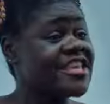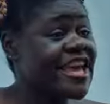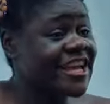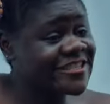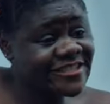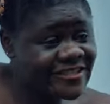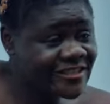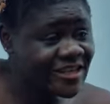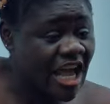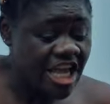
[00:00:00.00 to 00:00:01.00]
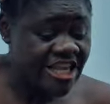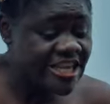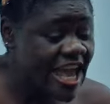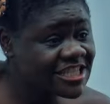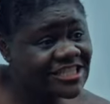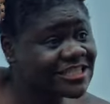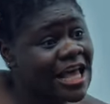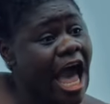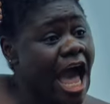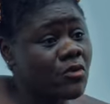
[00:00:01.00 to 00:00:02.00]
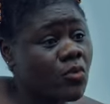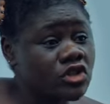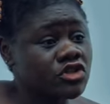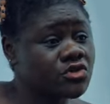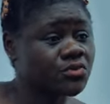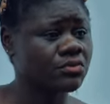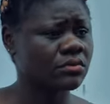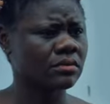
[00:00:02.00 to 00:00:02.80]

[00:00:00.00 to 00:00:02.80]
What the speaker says: Yes. Yes, I want to.